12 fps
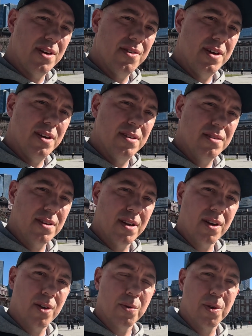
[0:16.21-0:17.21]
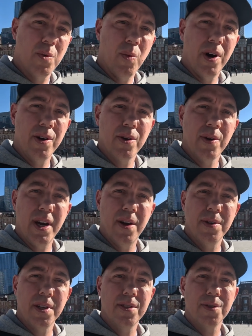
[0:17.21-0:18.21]
area. Gonna go wander
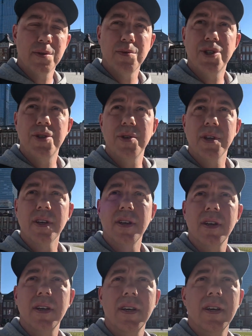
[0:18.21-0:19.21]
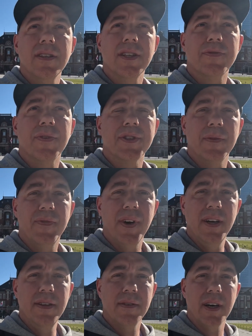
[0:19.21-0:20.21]
around and do some shooting just for some
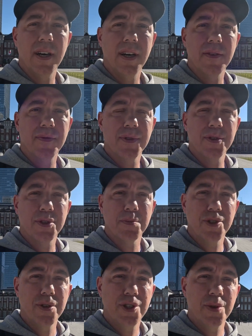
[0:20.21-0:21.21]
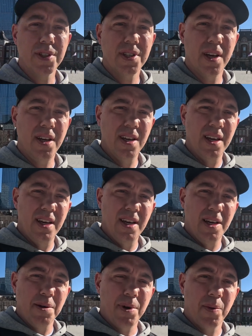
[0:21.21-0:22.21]
fun. Do some street shooting today.
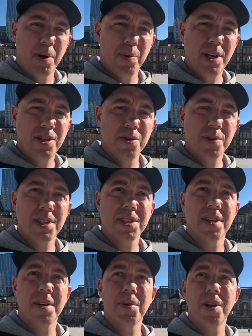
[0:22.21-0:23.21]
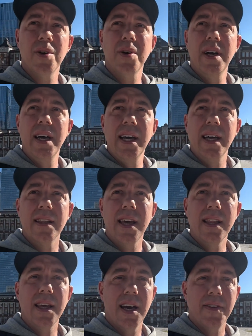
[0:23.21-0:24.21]
But what I want to do is,
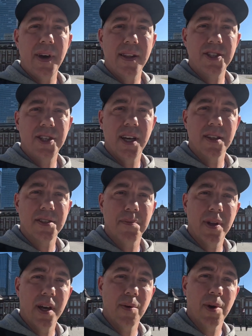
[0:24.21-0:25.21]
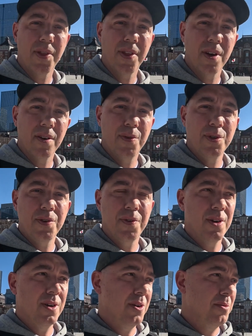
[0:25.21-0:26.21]
lately I've had the chance to play with the
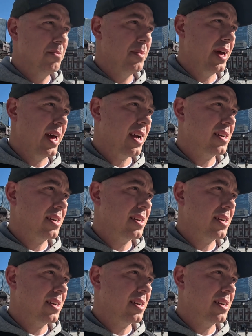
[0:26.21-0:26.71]
Fujifilm